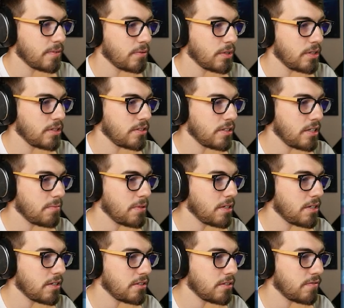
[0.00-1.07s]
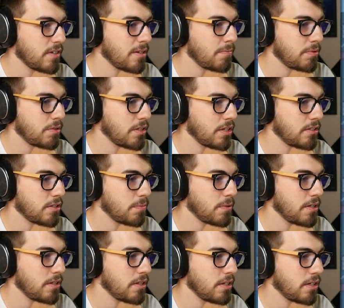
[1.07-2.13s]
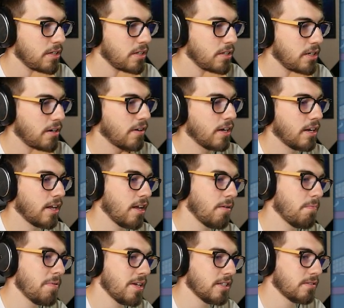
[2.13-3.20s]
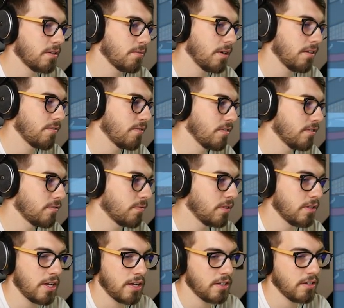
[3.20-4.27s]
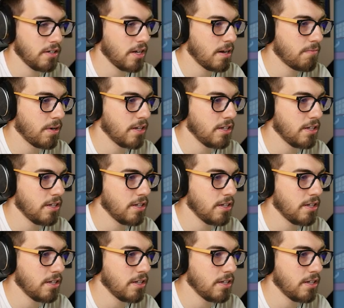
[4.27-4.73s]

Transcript: well, you see, because of entropy, the, uh, all right, I can't BS my way through this one. Yeah, you're damn